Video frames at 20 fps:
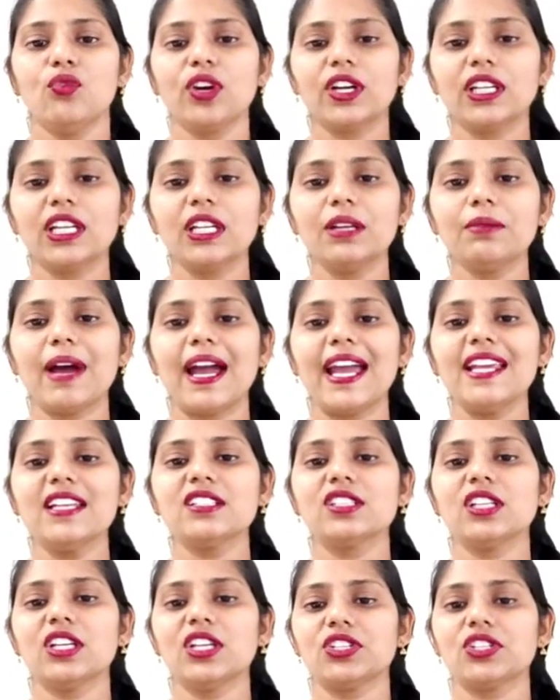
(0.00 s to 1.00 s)

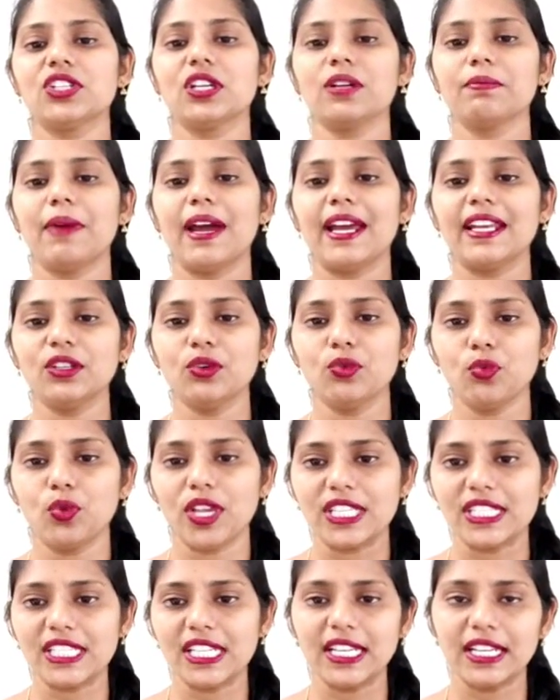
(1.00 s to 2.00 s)
victimization by the
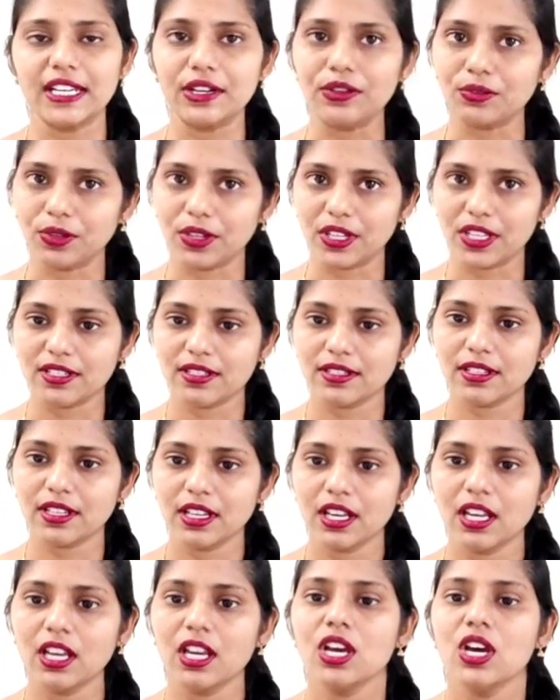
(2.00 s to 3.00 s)
vested
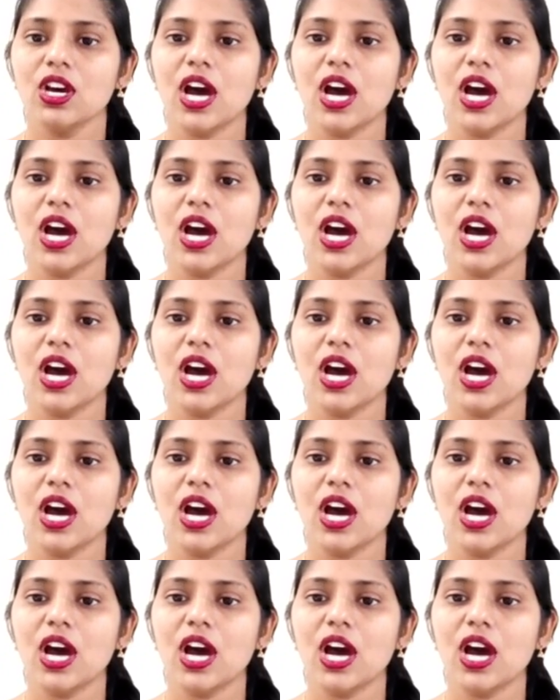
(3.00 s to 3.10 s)
interest,